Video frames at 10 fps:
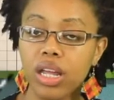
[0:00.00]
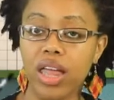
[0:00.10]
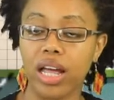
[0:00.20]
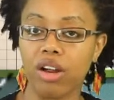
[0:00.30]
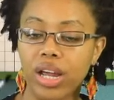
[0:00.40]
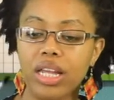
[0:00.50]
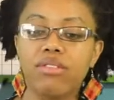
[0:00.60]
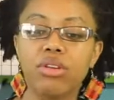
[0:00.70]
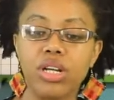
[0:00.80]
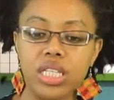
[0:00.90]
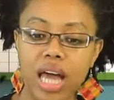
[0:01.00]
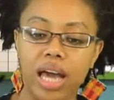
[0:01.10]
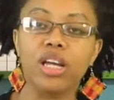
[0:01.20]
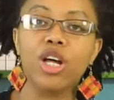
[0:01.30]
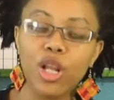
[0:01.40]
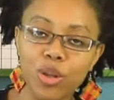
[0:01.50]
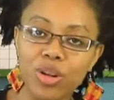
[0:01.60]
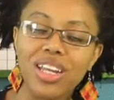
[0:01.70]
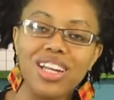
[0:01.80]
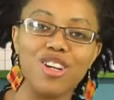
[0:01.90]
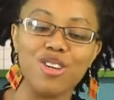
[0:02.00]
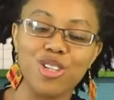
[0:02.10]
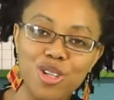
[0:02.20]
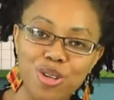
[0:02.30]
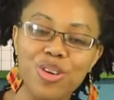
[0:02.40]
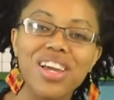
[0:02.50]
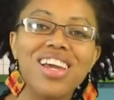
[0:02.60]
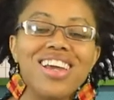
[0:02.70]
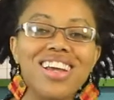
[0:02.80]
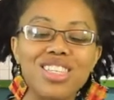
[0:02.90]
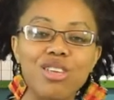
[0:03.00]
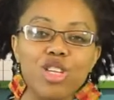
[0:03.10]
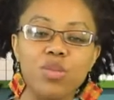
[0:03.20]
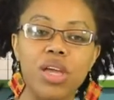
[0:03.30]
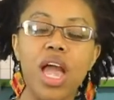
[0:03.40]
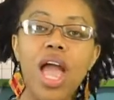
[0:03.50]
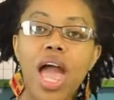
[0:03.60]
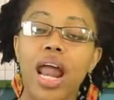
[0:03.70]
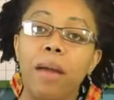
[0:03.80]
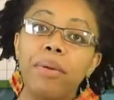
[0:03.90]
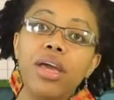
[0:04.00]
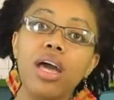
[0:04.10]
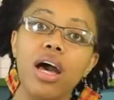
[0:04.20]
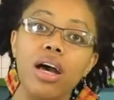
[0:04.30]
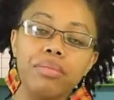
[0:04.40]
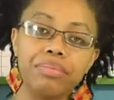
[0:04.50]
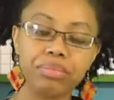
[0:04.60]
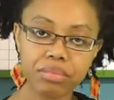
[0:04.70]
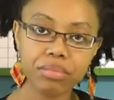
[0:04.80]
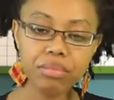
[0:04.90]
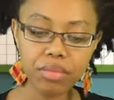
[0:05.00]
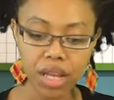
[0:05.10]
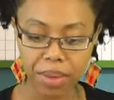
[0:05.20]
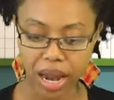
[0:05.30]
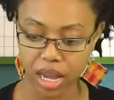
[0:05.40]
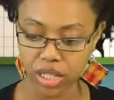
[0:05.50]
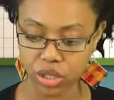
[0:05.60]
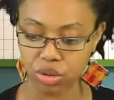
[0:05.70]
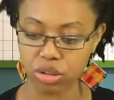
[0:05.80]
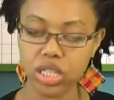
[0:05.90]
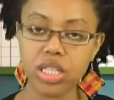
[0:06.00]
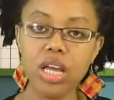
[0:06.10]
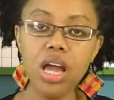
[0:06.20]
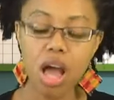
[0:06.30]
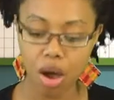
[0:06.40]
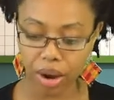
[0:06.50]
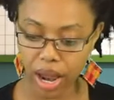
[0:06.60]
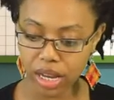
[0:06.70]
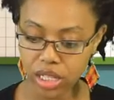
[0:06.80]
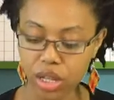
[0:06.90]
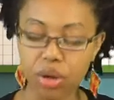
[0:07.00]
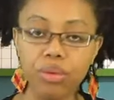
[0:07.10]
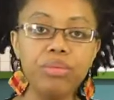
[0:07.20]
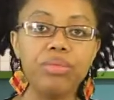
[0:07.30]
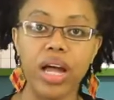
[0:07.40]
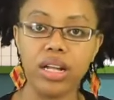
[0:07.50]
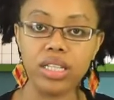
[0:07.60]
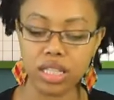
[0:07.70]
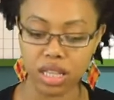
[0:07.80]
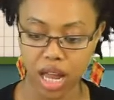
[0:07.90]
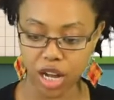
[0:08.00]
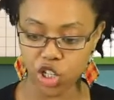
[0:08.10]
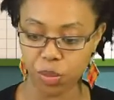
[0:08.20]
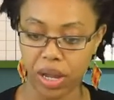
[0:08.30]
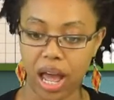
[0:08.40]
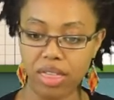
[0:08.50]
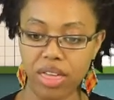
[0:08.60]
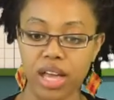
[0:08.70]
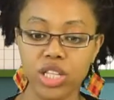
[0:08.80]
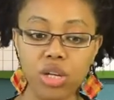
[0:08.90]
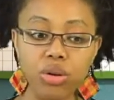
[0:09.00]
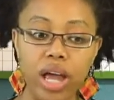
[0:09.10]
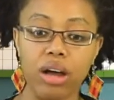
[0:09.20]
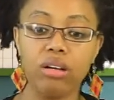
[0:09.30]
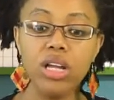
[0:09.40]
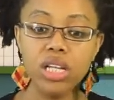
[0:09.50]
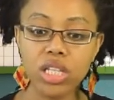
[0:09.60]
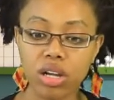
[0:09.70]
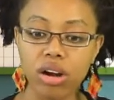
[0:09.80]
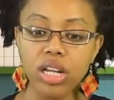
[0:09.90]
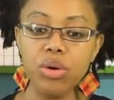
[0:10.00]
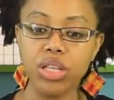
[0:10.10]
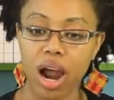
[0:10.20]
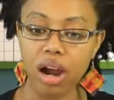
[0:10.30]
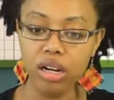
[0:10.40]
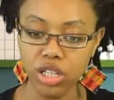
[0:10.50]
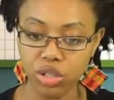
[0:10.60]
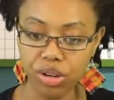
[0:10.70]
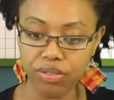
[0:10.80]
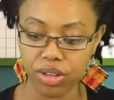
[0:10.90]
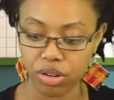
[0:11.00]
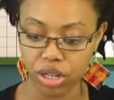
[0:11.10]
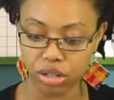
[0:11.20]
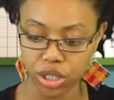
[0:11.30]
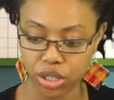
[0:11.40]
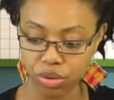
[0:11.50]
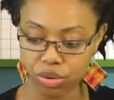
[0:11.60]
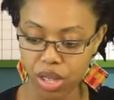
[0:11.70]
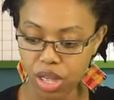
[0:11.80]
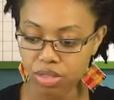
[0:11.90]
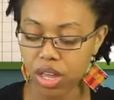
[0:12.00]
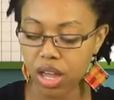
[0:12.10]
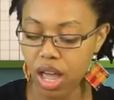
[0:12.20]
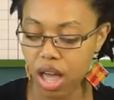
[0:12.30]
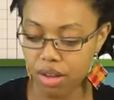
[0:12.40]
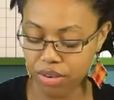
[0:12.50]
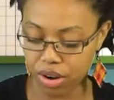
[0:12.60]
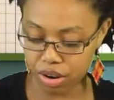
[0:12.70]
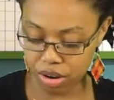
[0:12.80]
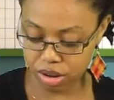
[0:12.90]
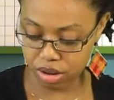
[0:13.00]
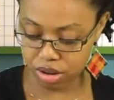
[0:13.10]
That grade level is not included in year two. Excuse me, and I pick up my high schoolers. Okay, so that's the logic behind that. So now, starting with Our History Revealed Year two, the cover,